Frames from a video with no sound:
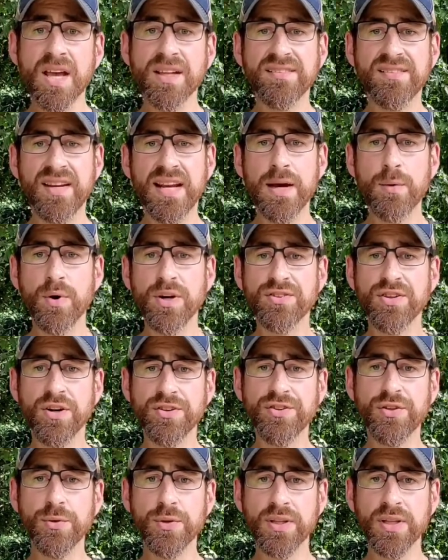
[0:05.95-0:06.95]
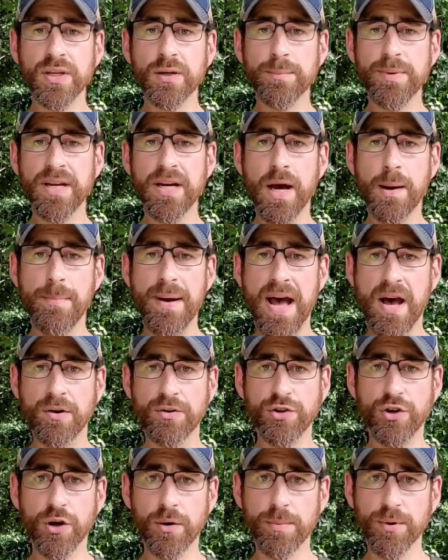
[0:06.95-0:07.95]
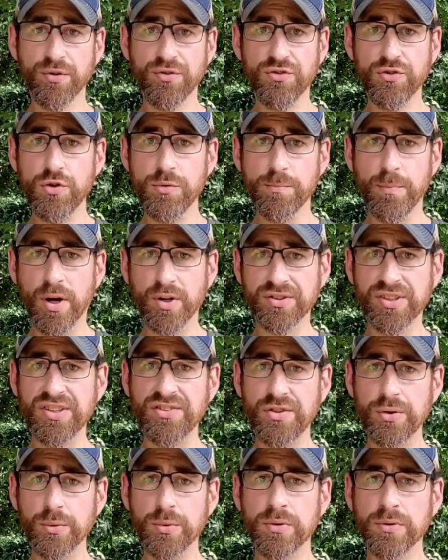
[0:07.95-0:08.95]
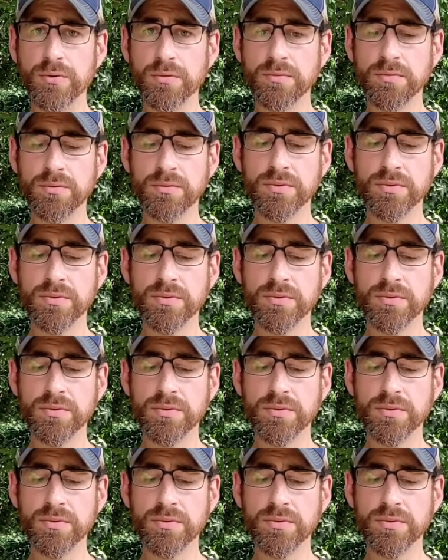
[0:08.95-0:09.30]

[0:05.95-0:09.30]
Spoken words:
Today I want to talk to you a little bit about Gerber's new multi-tool.